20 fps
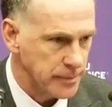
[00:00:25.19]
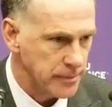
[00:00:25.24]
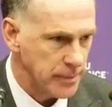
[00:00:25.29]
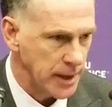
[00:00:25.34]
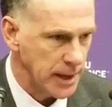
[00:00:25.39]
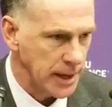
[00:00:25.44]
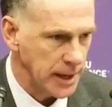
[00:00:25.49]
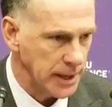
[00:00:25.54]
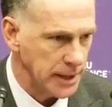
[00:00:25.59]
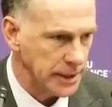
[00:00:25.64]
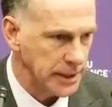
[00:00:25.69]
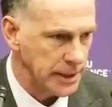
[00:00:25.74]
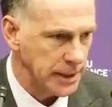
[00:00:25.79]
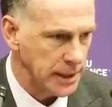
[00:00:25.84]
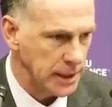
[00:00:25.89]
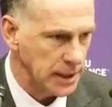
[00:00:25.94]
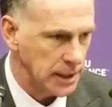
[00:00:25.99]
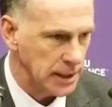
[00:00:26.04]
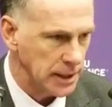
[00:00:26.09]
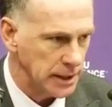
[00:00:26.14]

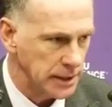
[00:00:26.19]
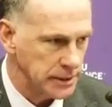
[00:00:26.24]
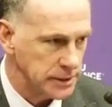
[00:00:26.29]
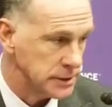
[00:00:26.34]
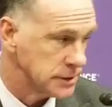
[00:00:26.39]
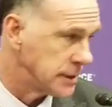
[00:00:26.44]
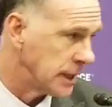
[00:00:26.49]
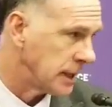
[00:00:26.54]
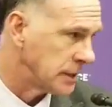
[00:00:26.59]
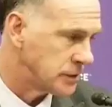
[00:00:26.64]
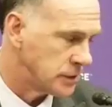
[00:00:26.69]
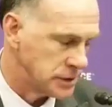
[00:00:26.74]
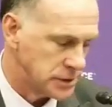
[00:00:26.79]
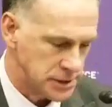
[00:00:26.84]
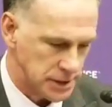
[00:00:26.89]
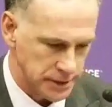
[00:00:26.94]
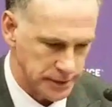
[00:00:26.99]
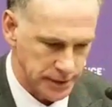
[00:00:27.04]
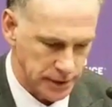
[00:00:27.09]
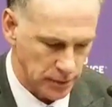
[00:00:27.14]
And just actually
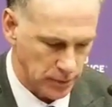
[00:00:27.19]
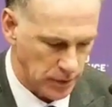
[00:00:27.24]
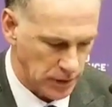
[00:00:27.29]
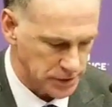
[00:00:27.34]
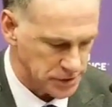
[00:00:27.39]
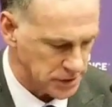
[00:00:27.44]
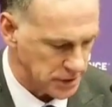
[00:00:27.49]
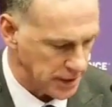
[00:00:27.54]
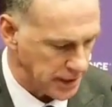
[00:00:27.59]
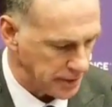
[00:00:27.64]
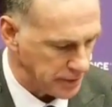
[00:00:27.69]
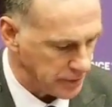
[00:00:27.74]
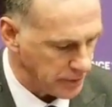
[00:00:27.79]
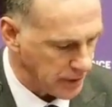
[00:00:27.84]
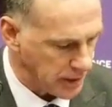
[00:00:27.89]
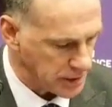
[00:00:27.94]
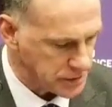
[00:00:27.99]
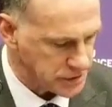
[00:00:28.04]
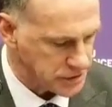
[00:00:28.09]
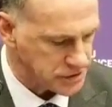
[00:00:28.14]
sitting there watching
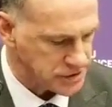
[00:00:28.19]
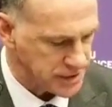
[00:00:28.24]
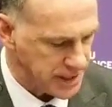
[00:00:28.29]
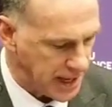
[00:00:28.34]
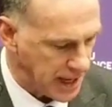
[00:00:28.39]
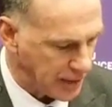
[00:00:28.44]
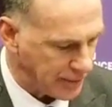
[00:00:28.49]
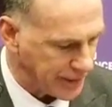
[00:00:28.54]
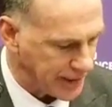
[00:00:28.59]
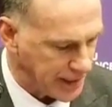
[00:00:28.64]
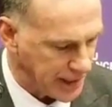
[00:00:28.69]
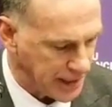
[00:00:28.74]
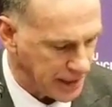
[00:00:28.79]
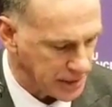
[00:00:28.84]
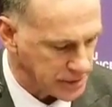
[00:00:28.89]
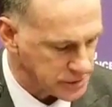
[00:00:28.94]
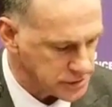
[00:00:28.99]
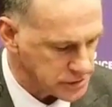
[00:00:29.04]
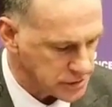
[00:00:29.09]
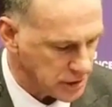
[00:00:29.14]
that just now
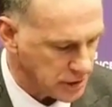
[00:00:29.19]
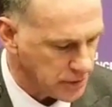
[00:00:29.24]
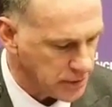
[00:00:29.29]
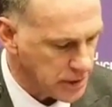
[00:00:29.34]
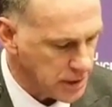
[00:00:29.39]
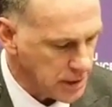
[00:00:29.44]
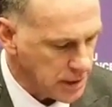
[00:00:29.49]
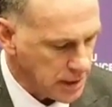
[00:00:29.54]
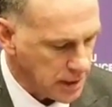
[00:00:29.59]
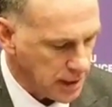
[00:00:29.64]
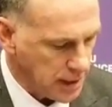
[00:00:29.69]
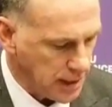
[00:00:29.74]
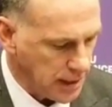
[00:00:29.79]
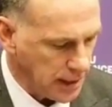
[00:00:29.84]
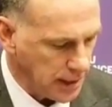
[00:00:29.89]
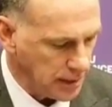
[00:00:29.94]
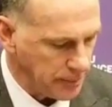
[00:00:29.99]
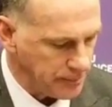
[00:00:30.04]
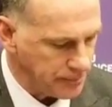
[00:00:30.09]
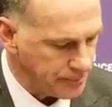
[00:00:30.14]
again. So,
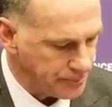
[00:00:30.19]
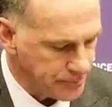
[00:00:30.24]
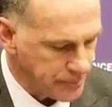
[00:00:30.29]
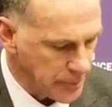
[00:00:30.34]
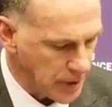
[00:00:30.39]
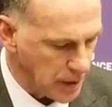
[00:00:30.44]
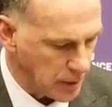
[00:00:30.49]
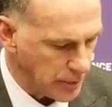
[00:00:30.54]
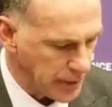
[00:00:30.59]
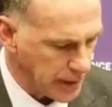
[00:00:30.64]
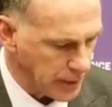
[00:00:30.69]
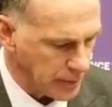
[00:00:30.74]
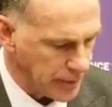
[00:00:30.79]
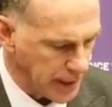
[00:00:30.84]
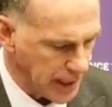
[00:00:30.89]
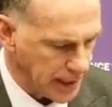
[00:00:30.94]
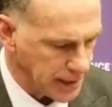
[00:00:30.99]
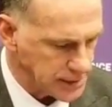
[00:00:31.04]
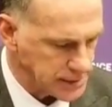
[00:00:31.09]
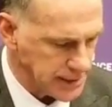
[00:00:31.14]
you know, we
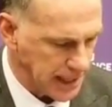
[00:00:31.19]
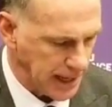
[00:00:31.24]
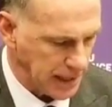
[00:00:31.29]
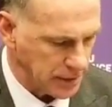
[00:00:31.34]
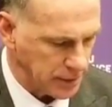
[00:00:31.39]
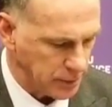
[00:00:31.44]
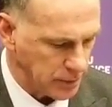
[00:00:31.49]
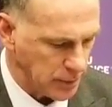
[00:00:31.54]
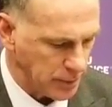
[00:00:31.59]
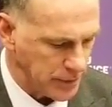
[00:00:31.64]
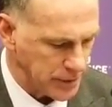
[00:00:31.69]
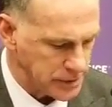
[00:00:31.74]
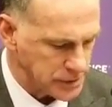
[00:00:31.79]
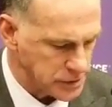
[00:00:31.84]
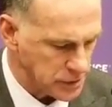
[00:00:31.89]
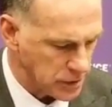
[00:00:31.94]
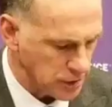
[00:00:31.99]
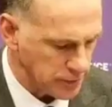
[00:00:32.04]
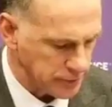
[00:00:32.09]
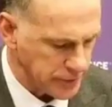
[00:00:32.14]
got exactly what we
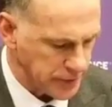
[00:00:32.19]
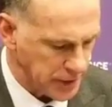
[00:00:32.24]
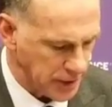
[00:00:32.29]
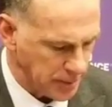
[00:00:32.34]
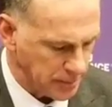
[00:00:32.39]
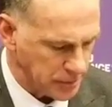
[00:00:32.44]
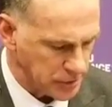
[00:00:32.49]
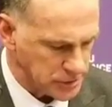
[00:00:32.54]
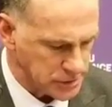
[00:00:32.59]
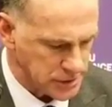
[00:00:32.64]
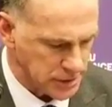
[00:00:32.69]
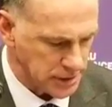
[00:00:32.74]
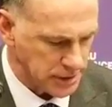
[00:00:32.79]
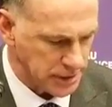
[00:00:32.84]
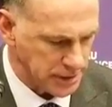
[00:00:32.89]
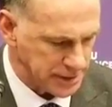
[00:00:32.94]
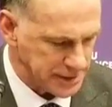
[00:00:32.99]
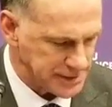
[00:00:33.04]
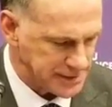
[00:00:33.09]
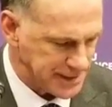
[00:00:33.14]
deserved. The numbers,
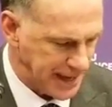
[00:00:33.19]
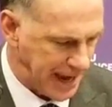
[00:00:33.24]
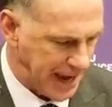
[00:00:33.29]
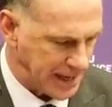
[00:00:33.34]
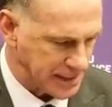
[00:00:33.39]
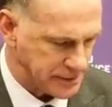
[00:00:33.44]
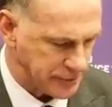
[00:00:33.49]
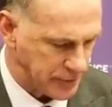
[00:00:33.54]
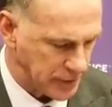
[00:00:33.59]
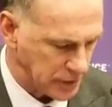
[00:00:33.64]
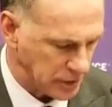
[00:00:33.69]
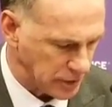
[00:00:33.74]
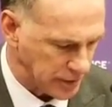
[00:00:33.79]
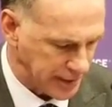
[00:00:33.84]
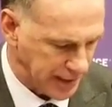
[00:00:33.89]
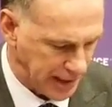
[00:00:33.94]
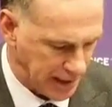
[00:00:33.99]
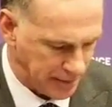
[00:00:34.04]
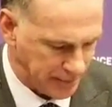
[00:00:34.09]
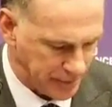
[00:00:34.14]
the stats, if you look
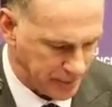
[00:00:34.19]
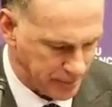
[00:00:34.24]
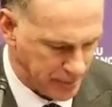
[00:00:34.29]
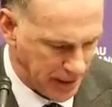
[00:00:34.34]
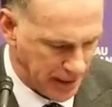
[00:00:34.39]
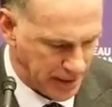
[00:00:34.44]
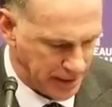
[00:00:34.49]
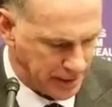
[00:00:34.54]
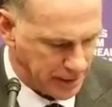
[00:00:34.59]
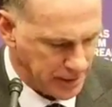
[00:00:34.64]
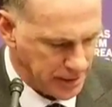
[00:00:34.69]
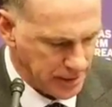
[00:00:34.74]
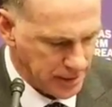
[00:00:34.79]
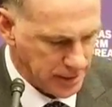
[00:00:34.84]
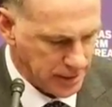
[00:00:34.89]
at them, they kind of